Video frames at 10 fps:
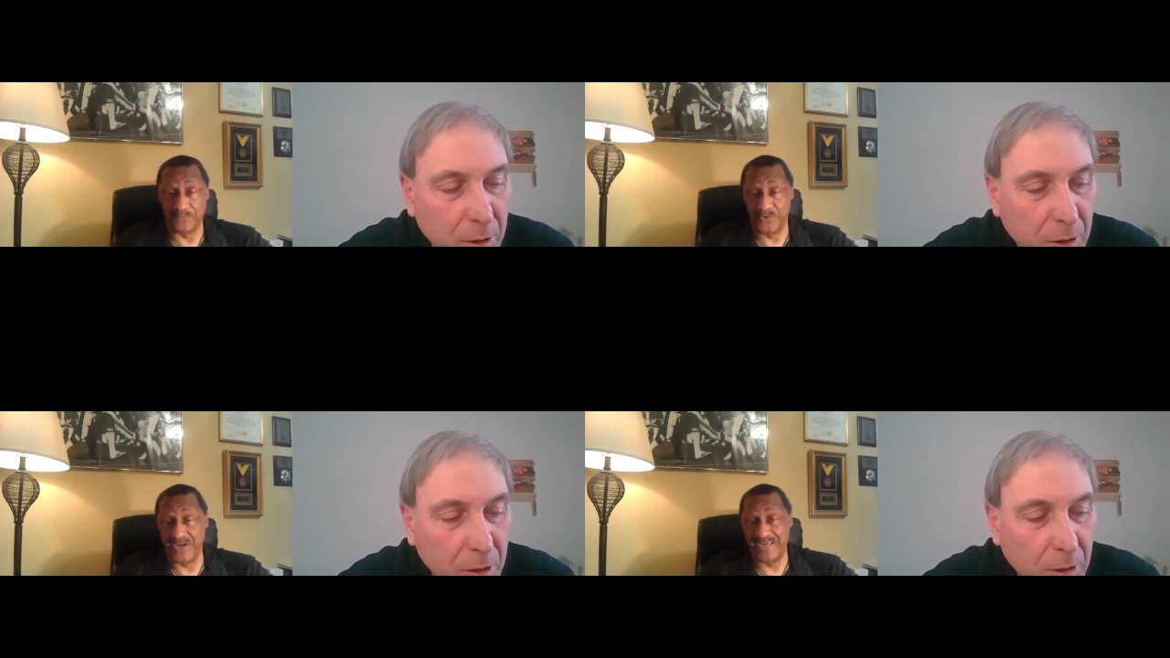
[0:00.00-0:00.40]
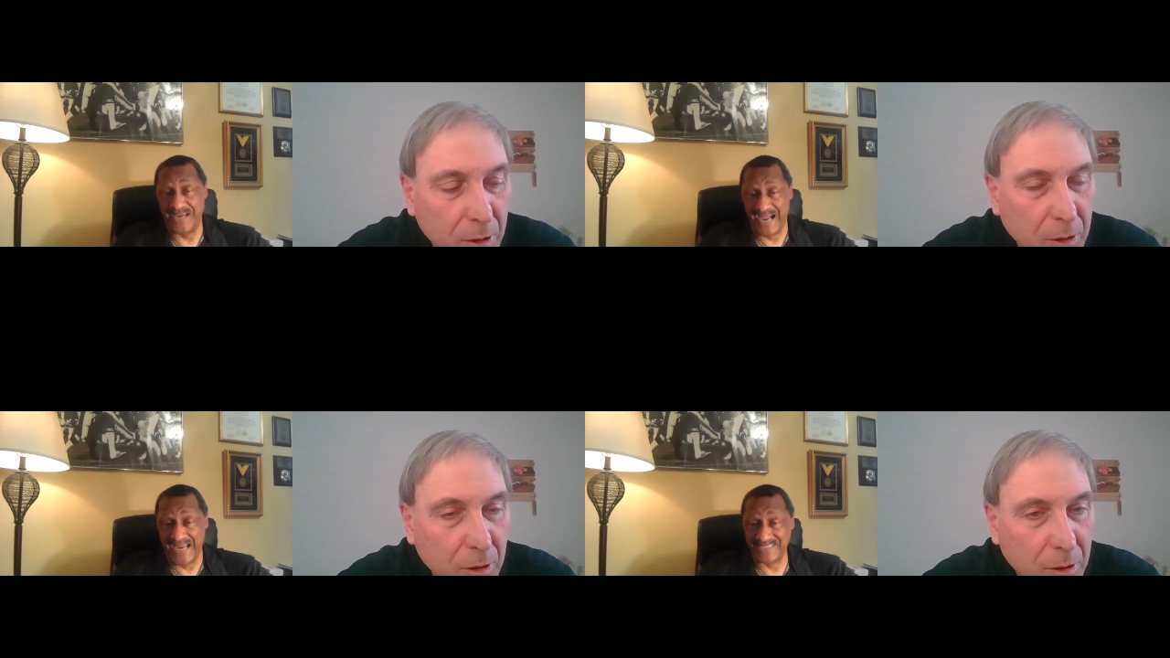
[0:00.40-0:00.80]
Speaker 1: great
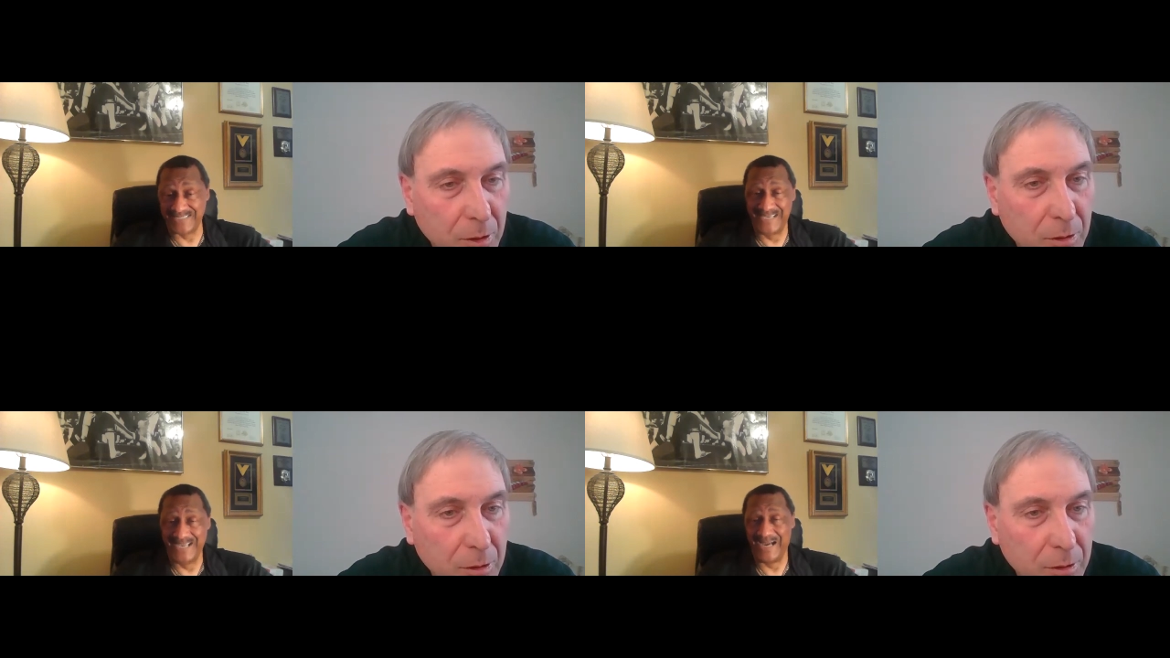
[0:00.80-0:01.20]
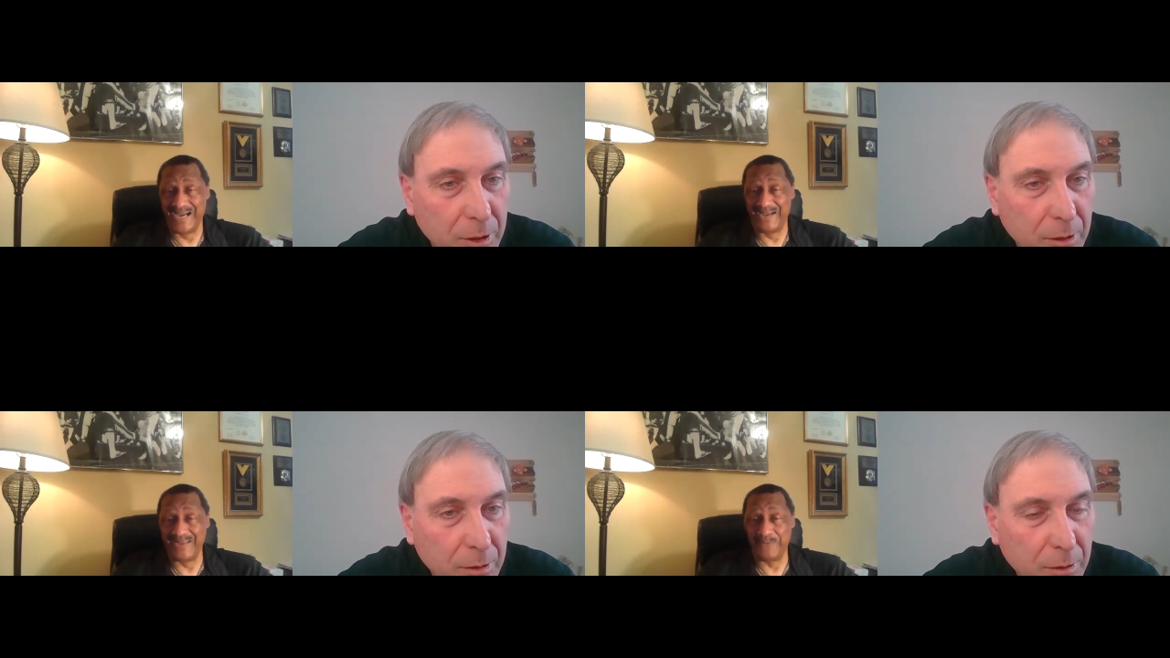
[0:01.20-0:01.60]
guys
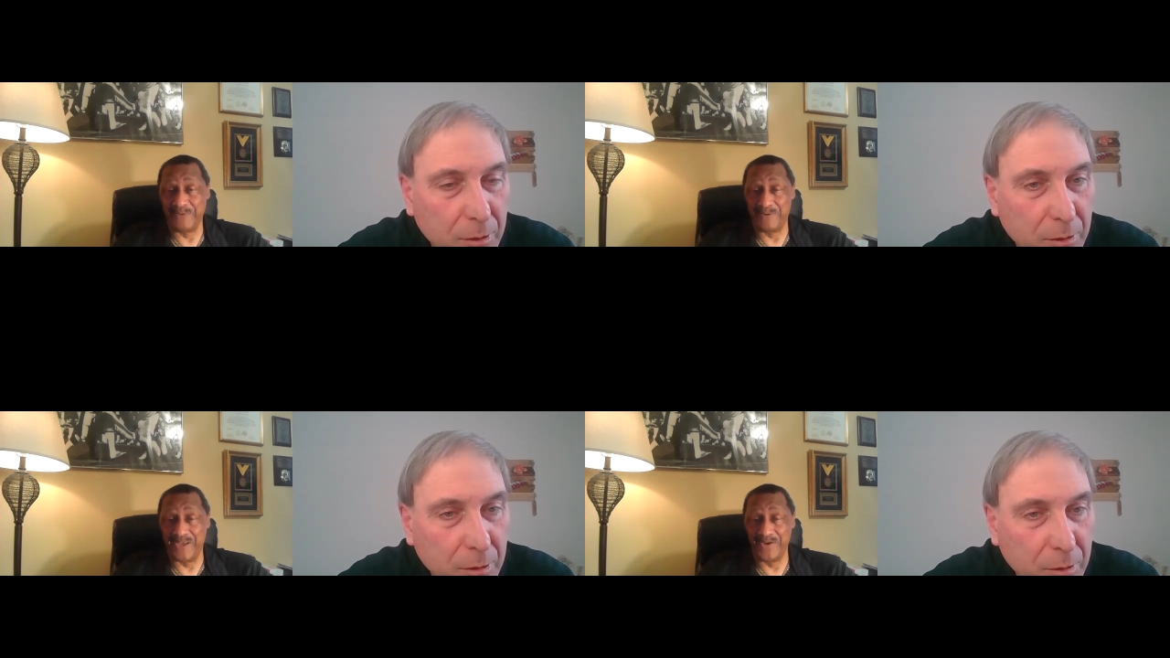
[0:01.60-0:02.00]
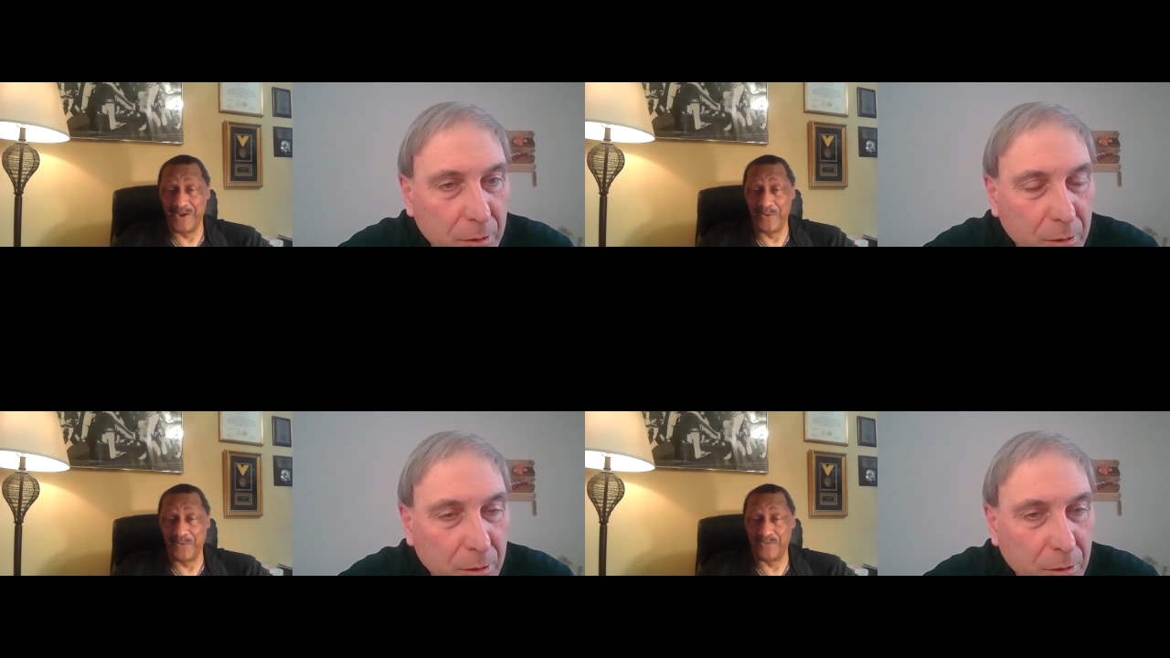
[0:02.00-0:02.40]
uh, that we play
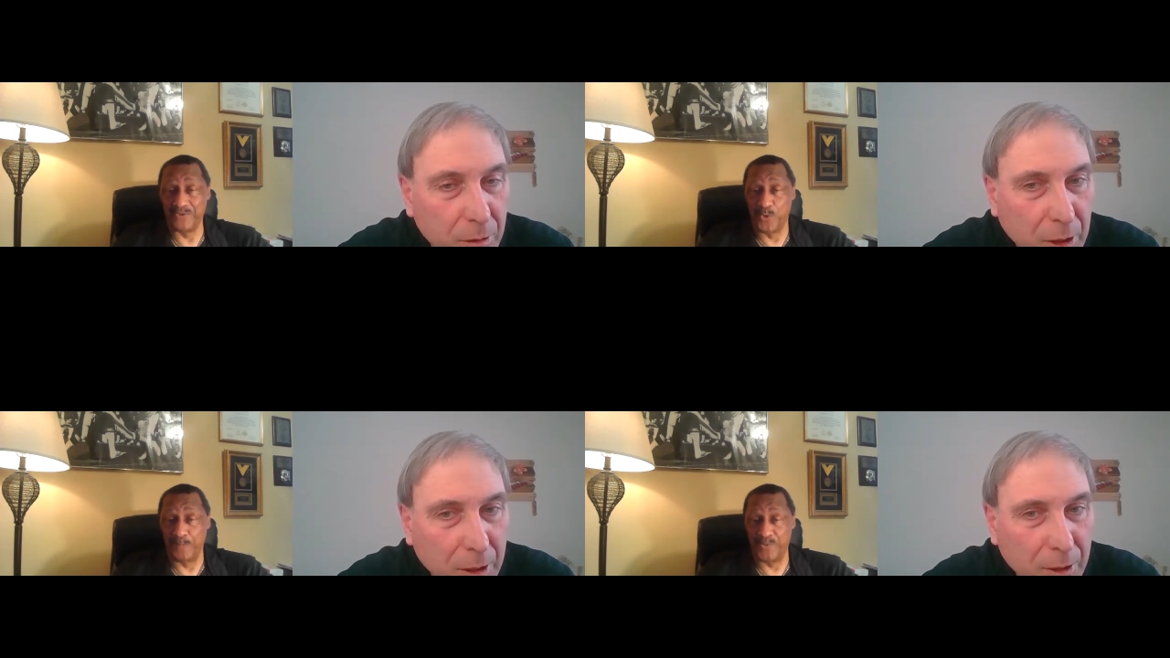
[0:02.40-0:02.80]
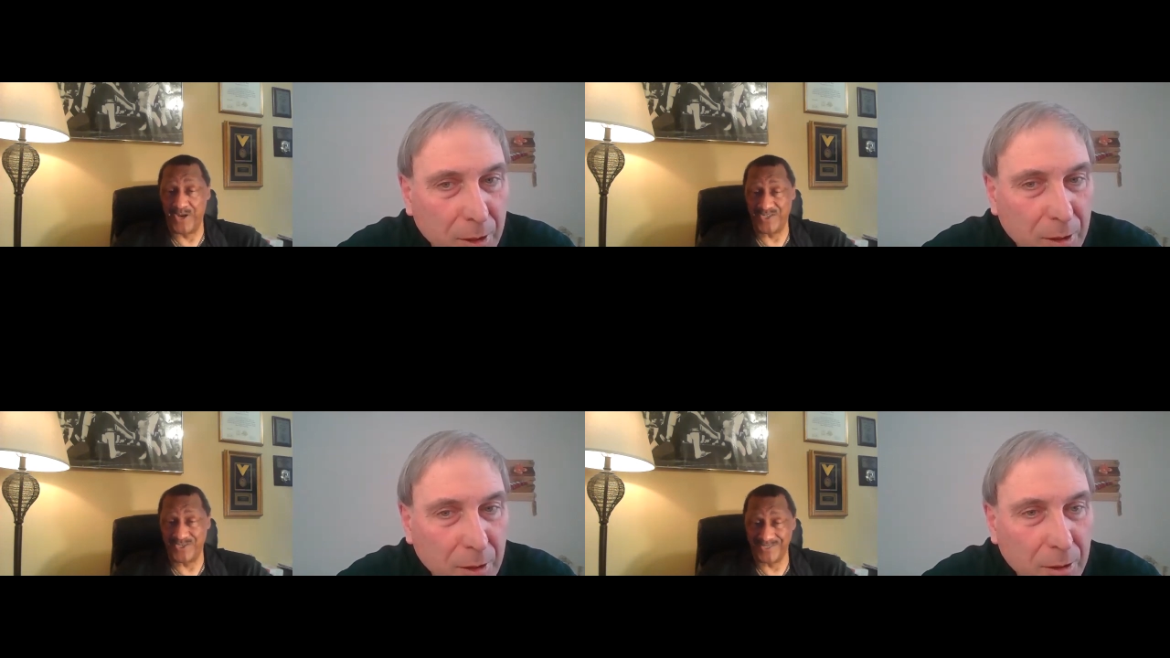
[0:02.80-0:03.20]
along with the
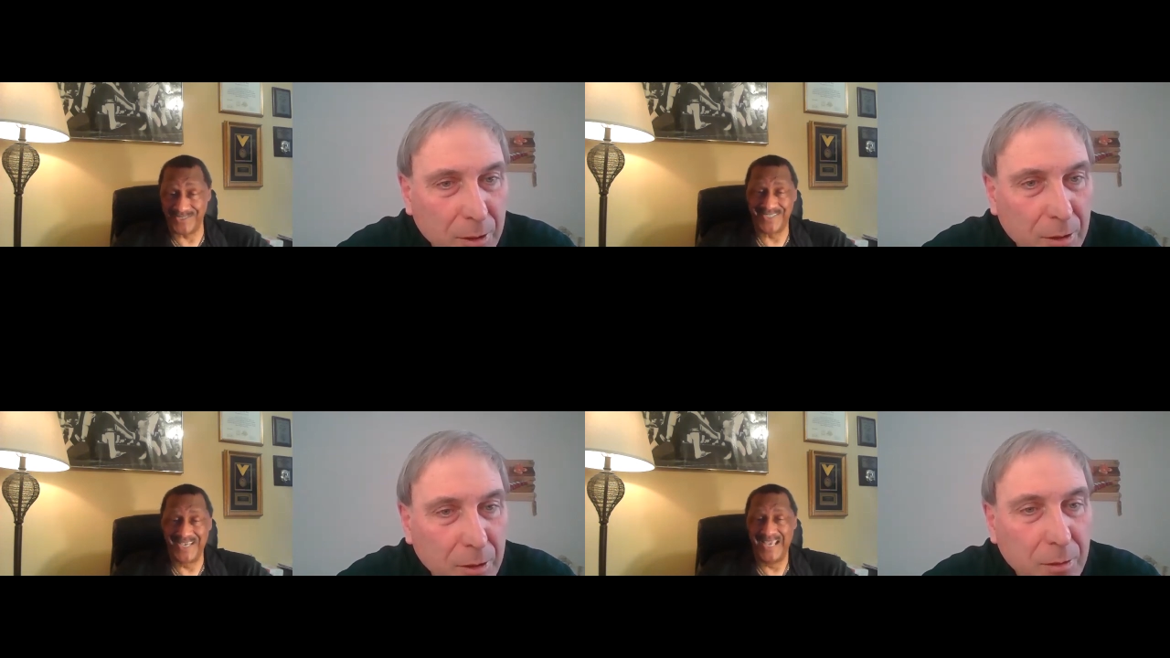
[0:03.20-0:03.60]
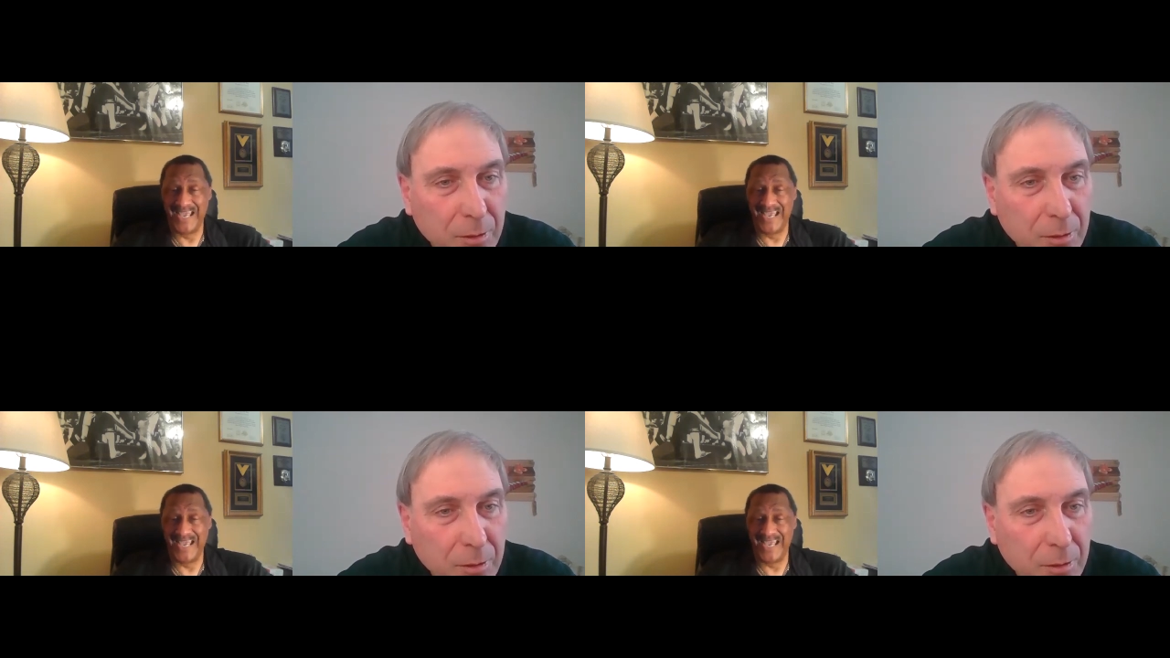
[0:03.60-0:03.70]
corporations.